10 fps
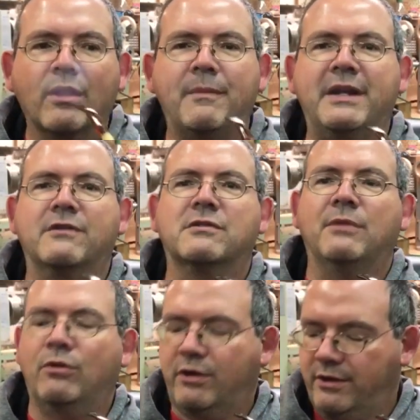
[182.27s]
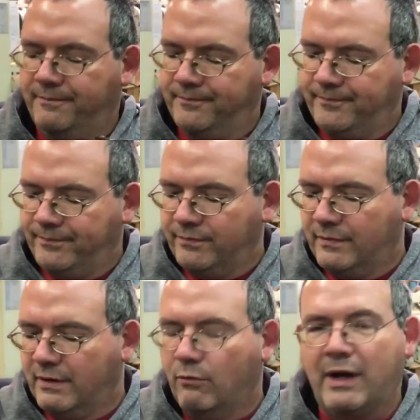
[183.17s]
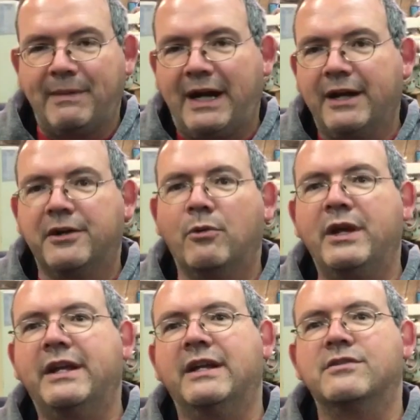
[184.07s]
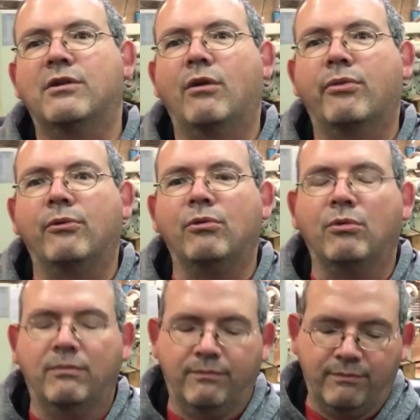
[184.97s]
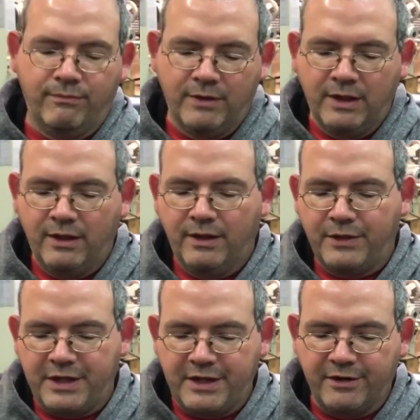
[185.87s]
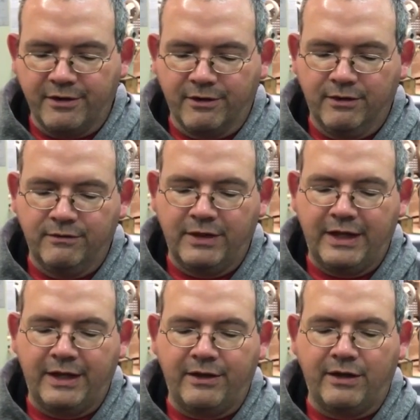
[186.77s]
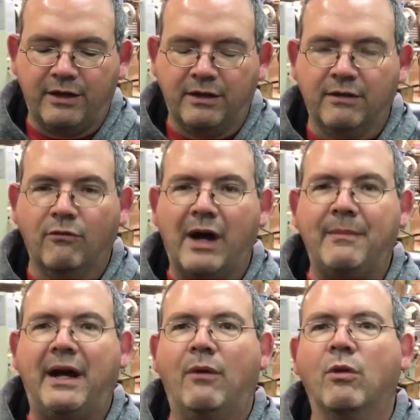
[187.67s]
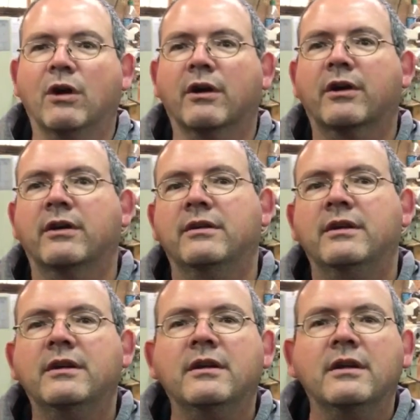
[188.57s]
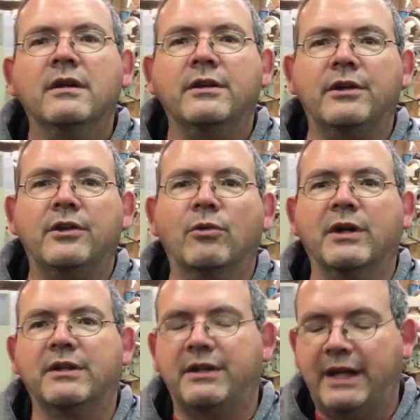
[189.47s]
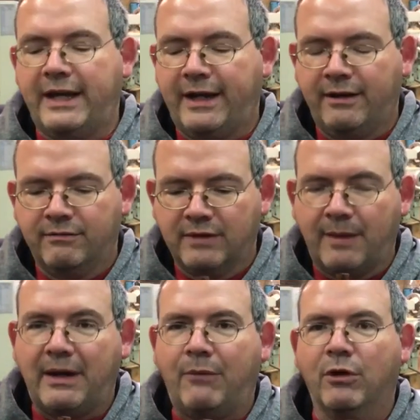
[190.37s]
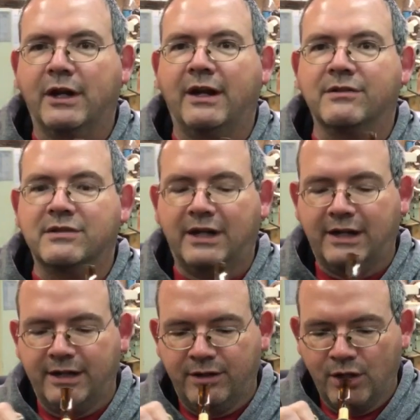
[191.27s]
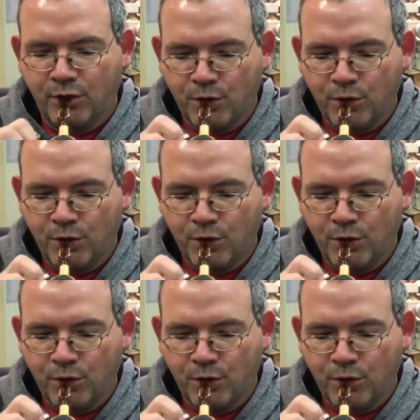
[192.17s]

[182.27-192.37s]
I mean, I smoke while I'm out here in the weekends all through the year and uh, while I'm at work, you know, during the day, I, I work outside.